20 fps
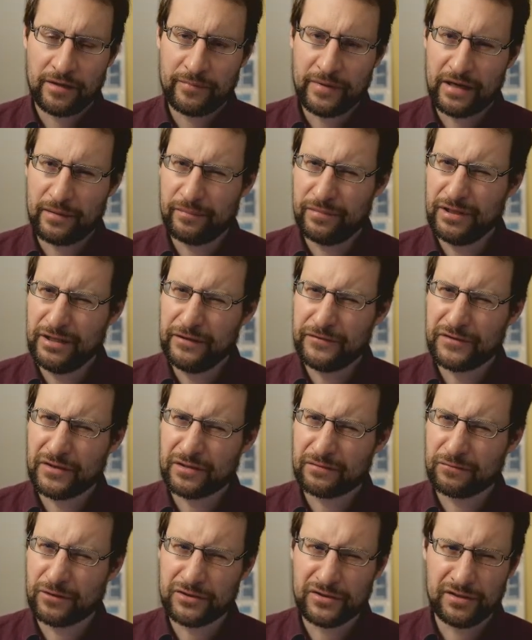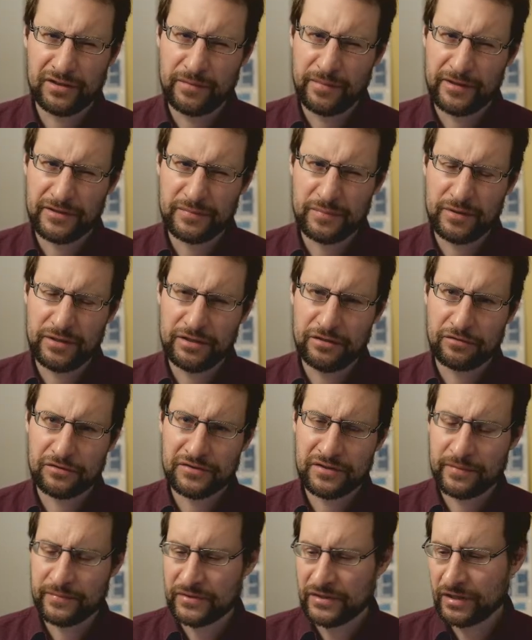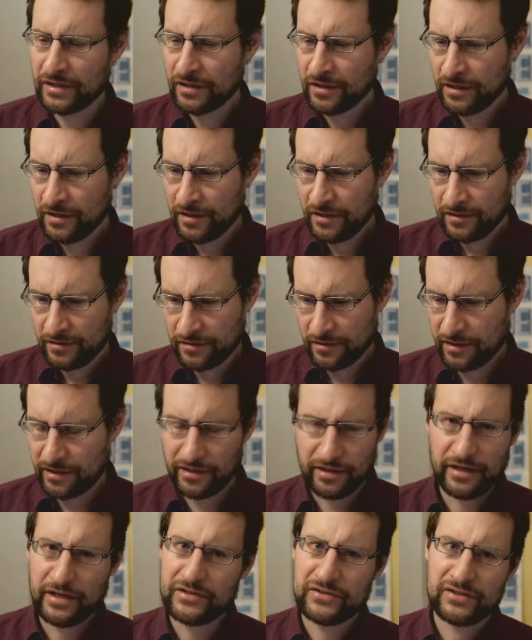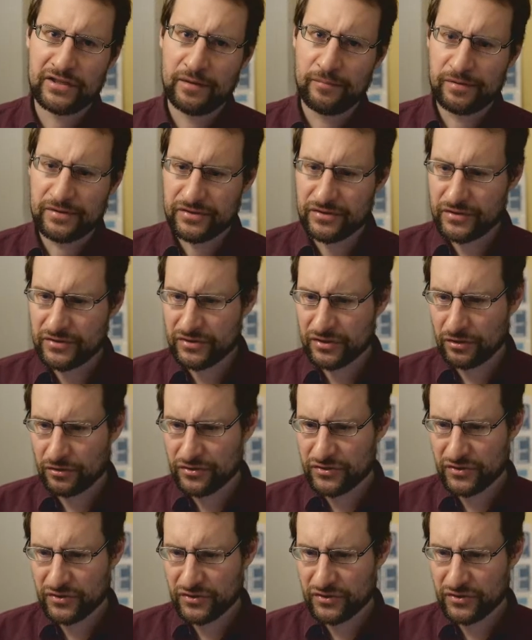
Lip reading: I believe this was in libSPE or something, examples or so.